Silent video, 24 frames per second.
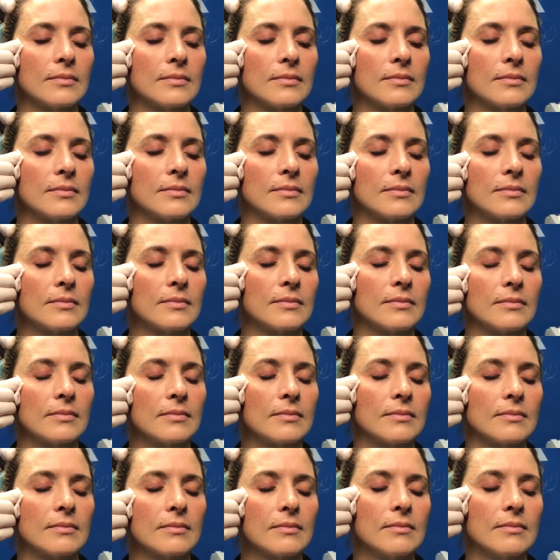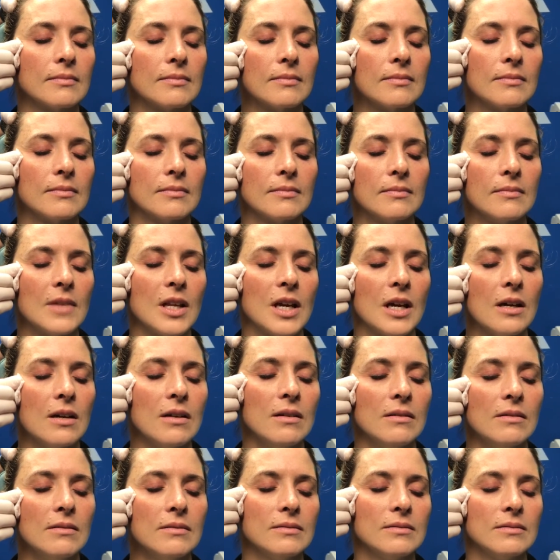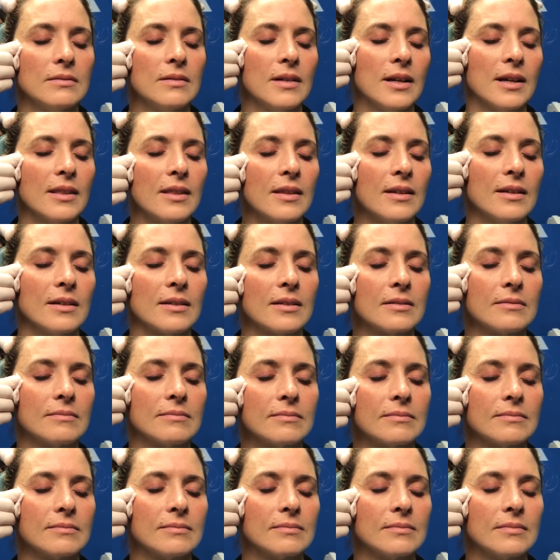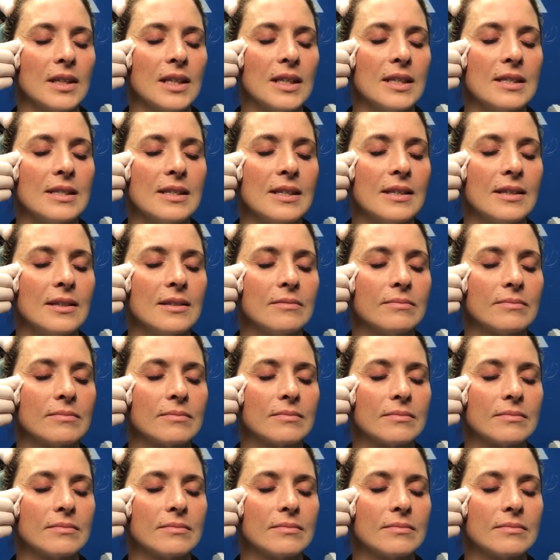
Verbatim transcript: How does it feel? Did any pain, any no, discomfort? Nothing. No? Easy.